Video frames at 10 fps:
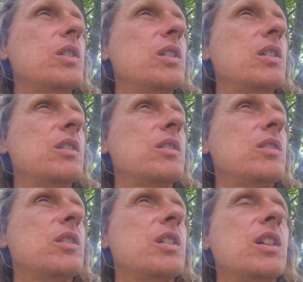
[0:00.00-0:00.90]

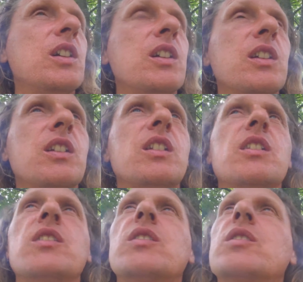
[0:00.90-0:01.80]

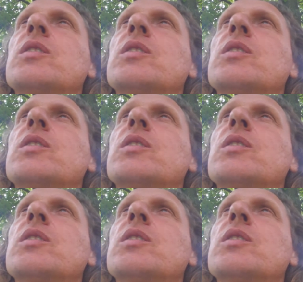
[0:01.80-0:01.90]
uh,